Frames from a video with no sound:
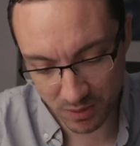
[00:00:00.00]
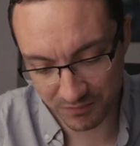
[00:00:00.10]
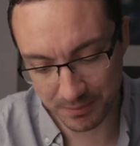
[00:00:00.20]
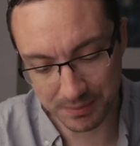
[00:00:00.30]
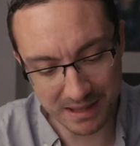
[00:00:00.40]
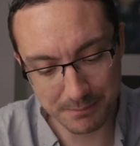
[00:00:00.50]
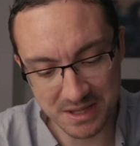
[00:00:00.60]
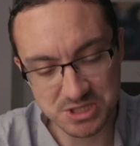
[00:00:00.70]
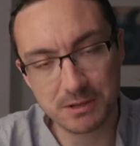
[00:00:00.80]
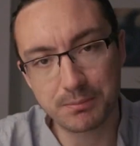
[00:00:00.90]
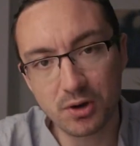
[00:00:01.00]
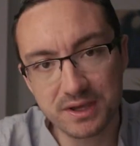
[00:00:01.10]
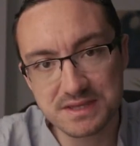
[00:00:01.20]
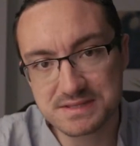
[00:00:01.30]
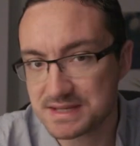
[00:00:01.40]
of the Blackmagic
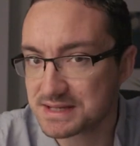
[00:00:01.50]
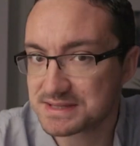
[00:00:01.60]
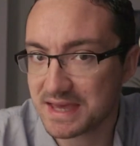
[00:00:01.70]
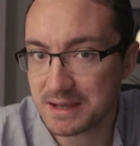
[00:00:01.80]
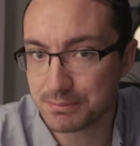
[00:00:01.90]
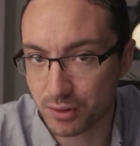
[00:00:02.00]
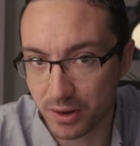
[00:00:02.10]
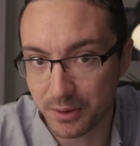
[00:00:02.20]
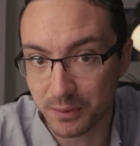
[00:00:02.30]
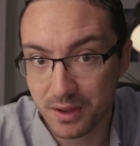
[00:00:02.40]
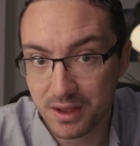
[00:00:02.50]
Pocket 6K Pro.